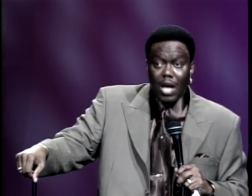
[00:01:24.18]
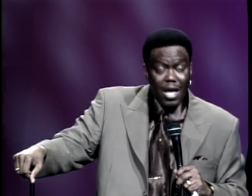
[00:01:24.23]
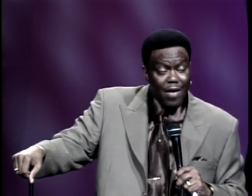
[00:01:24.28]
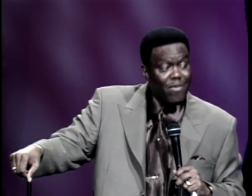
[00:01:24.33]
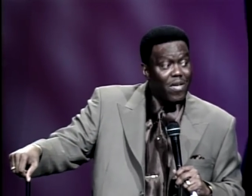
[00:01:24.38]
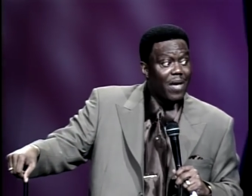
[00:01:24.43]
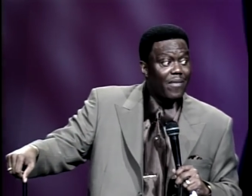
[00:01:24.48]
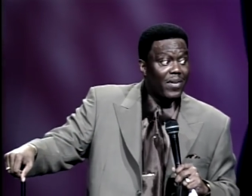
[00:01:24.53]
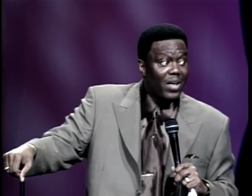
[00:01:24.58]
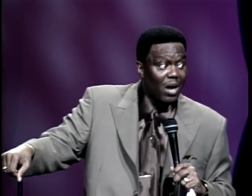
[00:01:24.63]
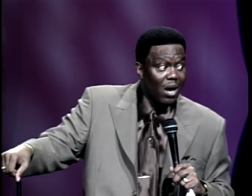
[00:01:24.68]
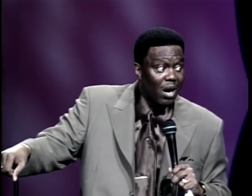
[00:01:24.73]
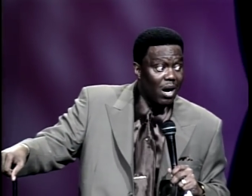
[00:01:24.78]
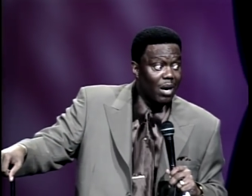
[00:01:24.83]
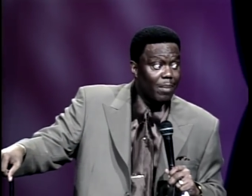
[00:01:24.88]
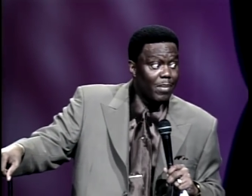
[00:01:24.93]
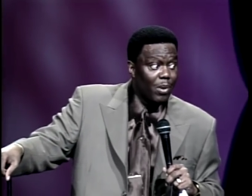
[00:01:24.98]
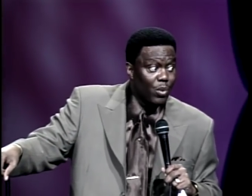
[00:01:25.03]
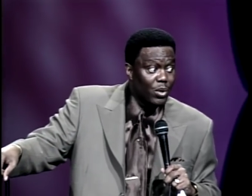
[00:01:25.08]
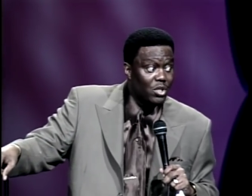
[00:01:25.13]
Have you ever had an
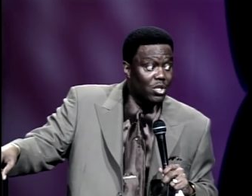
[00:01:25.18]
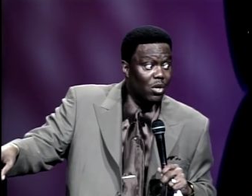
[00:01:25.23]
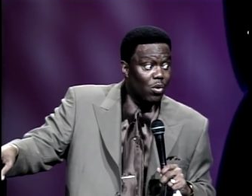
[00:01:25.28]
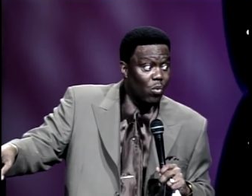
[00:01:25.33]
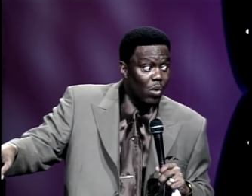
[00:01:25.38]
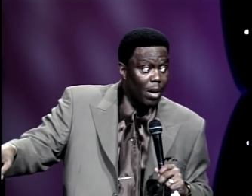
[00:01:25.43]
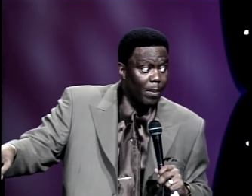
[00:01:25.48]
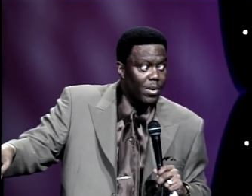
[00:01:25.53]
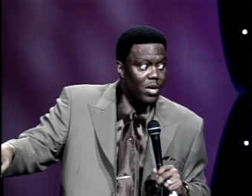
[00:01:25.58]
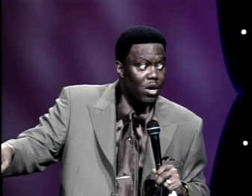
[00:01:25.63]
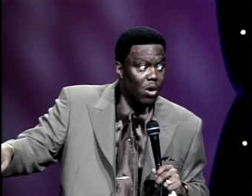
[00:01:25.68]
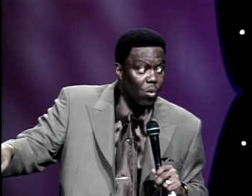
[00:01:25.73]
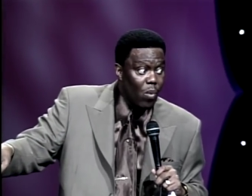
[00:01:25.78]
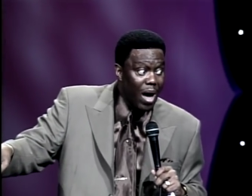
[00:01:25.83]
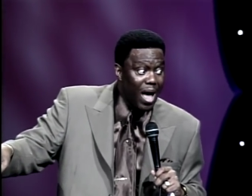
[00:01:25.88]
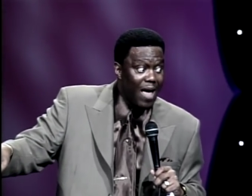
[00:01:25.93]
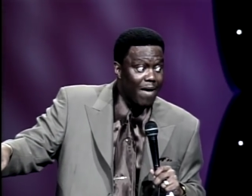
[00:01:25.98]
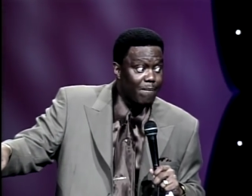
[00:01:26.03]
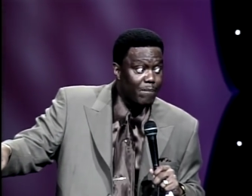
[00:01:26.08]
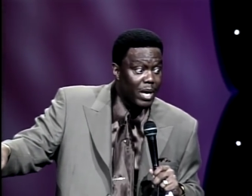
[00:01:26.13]
argument with your woman, your
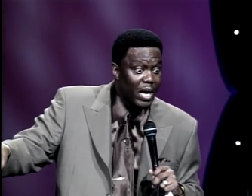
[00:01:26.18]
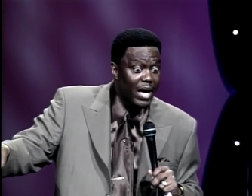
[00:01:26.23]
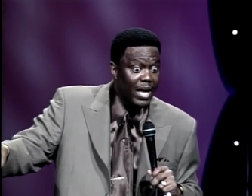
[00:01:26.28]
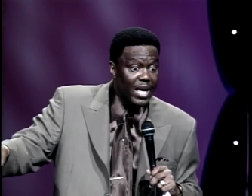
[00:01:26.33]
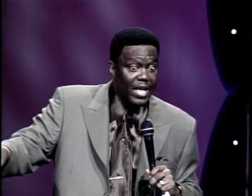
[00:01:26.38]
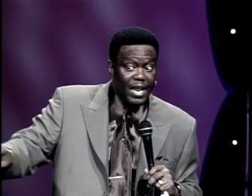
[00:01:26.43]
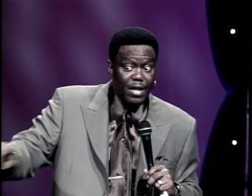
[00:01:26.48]
wife, man,